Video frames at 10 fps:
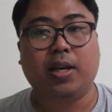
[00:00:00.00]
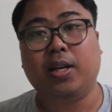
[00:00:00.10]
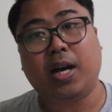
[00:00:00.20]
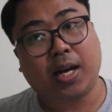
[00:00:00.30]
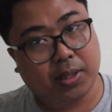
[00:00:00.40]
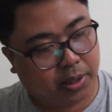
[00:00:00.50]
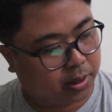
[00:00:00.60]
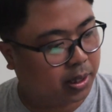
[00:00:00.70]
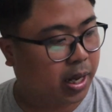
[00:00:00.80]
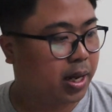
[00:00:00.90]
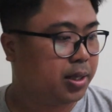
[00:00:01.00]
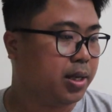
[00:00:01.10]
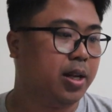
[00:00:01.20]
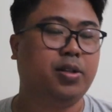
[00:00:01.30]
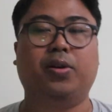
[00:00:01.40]
in article
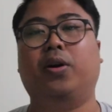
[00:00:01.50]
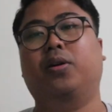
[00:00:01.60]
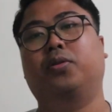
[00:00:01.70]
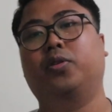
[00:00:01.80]
ads, and it's all